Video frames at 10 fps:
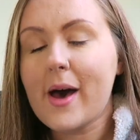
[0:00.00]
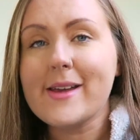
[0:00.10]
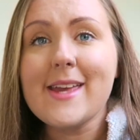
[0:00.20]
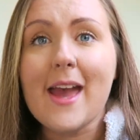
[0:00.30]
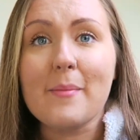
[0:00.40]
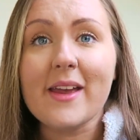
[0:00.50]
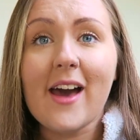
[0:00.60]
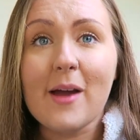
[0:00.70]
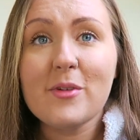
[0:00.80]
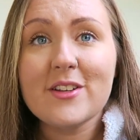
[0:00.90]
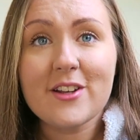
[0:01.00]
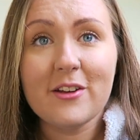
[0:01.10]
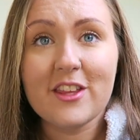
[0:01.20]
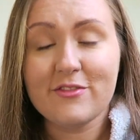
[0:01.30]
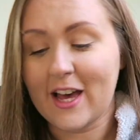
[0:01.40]
But yeah, my camera is
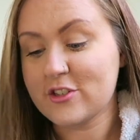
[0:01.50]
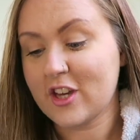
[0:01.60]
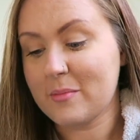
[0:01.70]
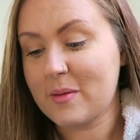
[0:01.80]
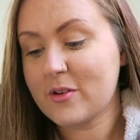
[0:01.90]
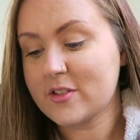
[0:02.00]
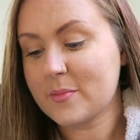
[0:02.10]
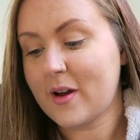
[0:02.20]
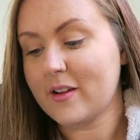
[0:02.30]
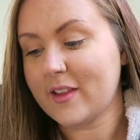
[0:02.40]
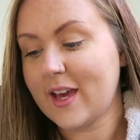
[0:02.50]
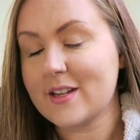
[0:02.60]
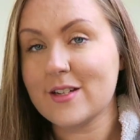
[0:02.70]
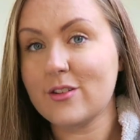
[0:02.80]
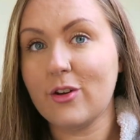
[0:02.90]
currently flashing at me because apparently I
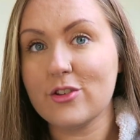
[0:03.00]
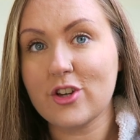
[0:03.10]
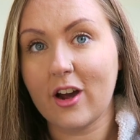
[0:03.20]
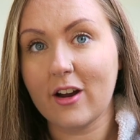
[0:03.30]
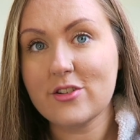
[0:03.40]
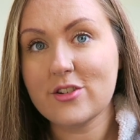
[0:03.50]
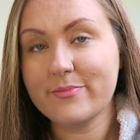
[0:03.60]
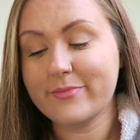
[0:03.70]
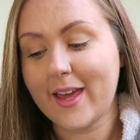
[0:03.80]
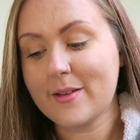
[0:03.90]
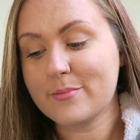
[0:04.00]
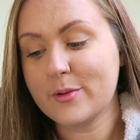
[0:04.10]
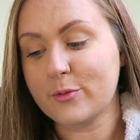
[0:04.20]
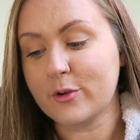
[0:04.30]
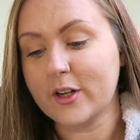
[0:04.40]
did not charge it
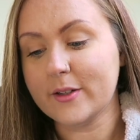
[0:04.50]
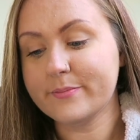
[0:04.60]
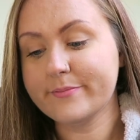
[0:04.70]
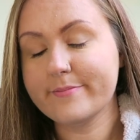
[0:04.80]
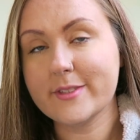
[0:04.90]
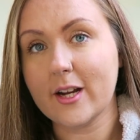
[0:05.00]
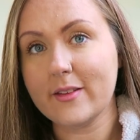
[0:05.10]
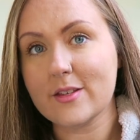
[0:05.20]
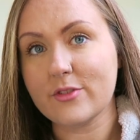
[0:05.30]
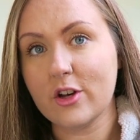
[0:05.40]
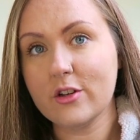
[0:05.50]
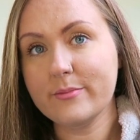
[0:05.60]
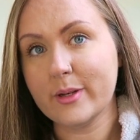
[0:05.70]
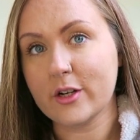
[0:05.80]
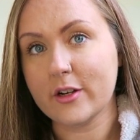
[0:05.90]
before starting this vlog
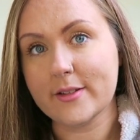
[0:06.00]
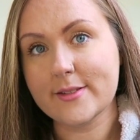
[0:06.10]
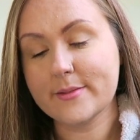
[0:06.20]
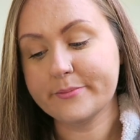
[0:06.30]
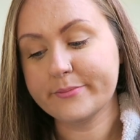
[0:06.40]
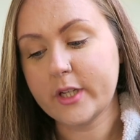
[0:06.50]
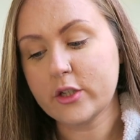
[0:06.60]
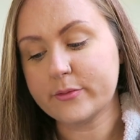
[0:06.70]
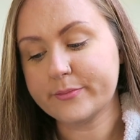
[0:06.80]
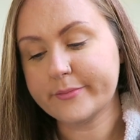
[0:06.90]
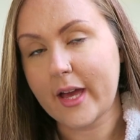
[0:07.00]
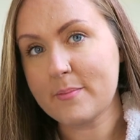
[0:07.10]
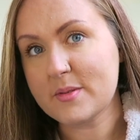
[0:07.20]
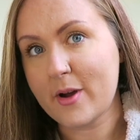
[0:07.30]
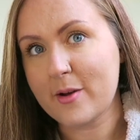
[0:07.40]
because, you know,
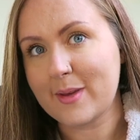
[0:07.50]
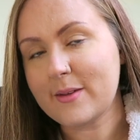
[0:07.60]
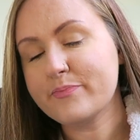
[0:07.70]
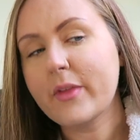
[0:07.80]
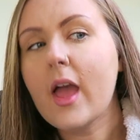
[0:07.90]
I'm smart me.